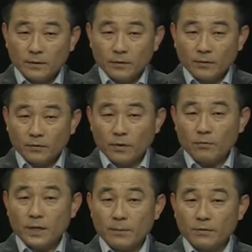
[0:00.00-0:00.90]
So
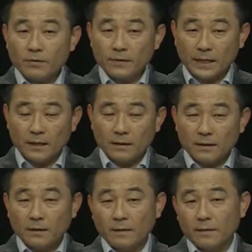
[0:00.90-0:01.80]
we have to think
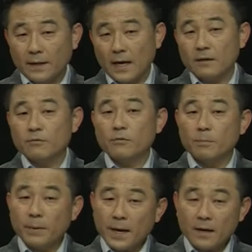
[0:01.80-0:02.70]
that
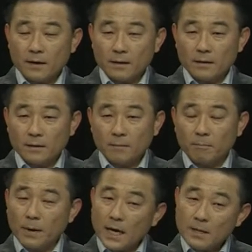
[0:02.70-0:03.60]
repair
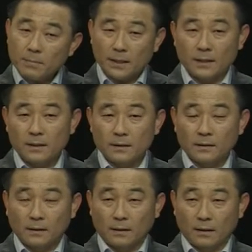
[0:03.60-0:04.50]
maybe
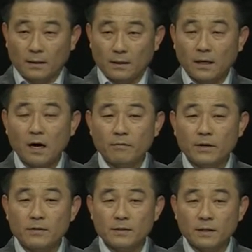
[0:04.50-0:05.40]

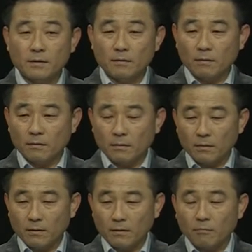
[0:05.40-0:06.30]
covers
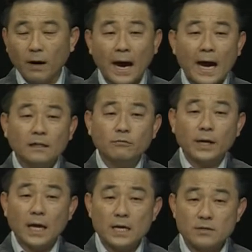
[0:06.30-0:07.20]
a wide
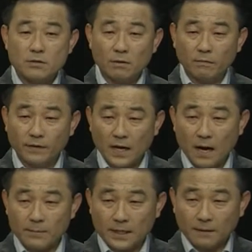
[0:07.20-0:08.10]
range of
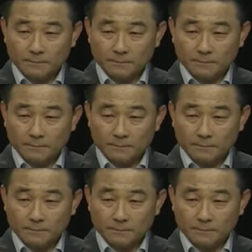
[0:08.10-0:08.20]
phenomena.